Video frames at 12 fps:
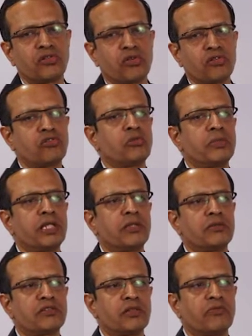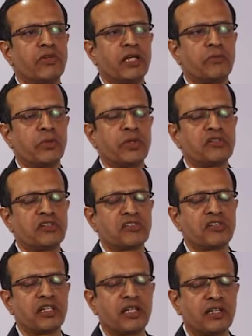has also been somewhere between
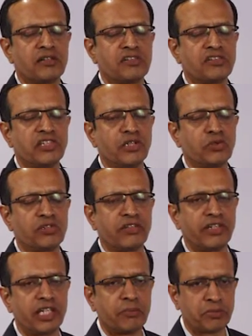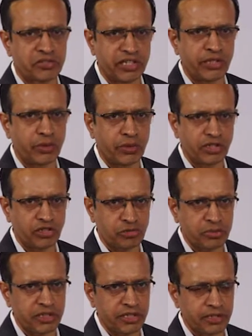16 and 16 to 17 percent during this
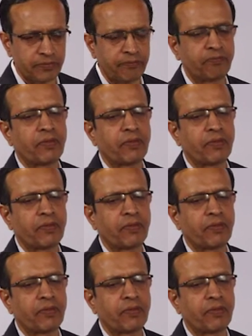period